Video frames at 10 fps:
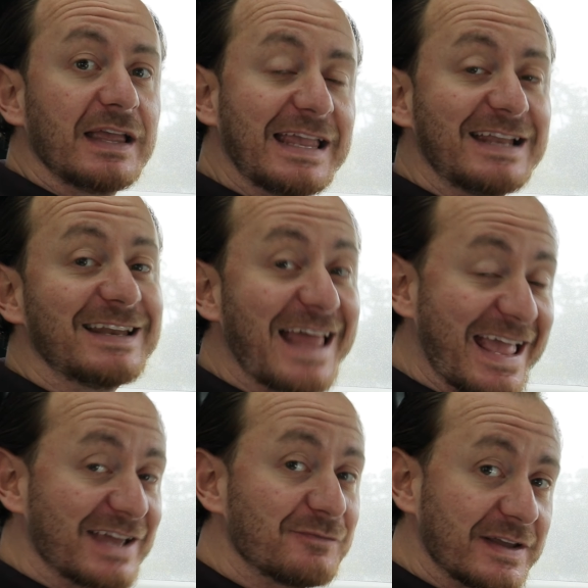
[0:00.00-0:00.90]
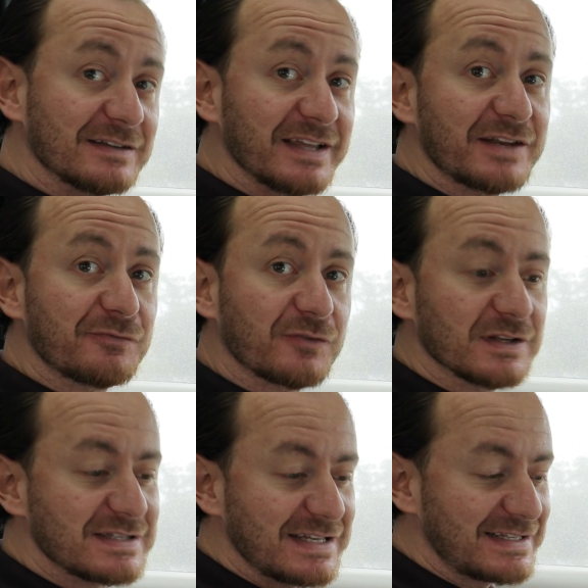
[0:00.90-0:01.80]
heated and ventilated
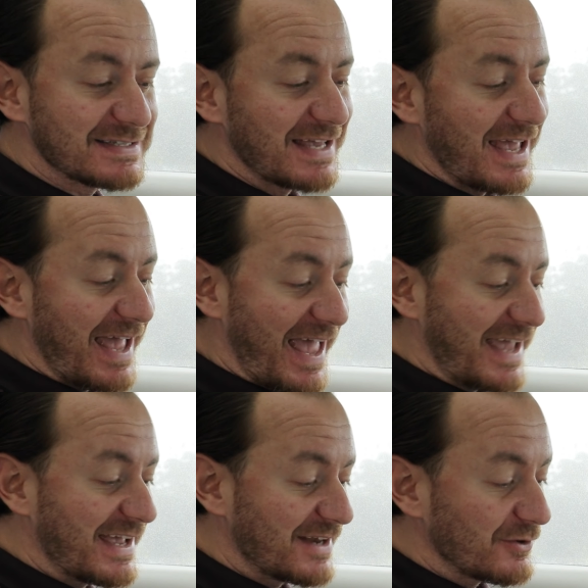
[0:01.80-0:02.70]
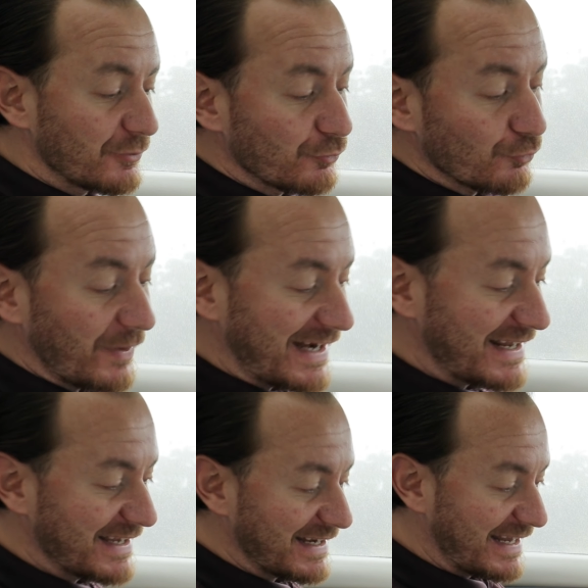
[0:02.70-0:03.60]
front seats, and
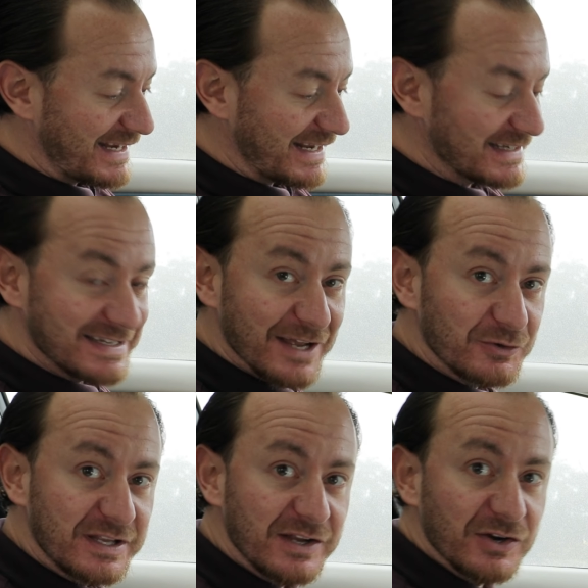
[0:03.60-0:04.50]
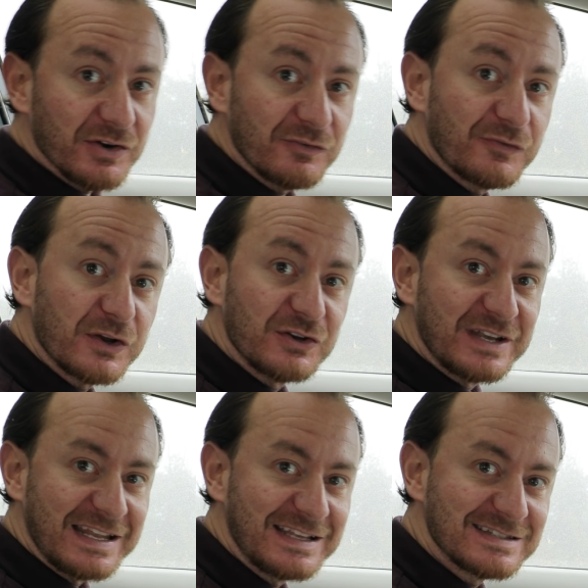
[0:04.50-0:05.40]
radiant heating down here for your
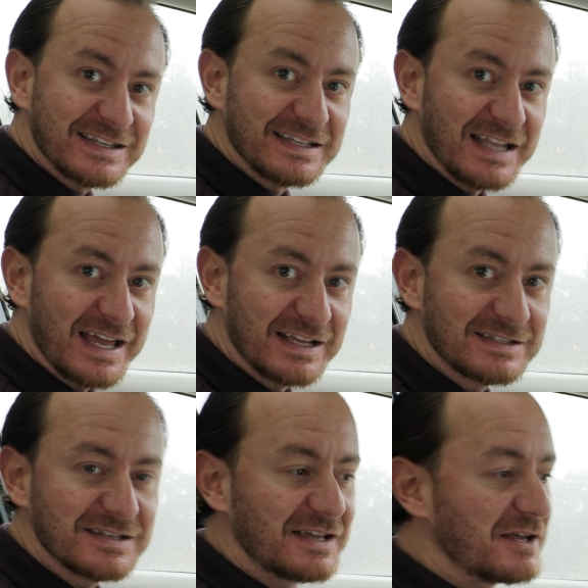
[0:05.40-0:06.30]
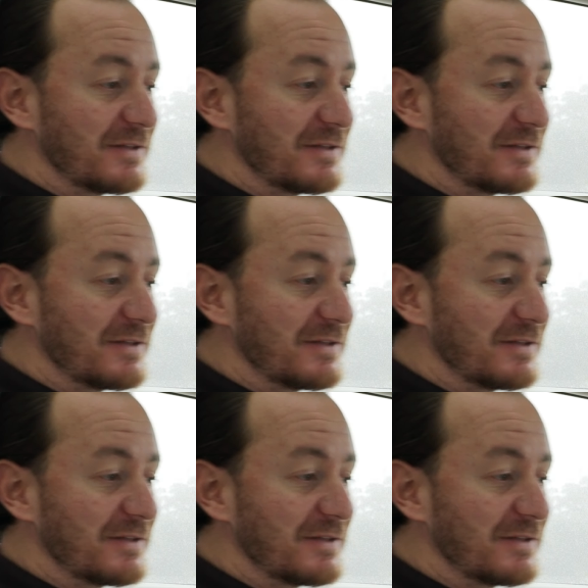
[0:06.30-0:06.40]
knees and legs.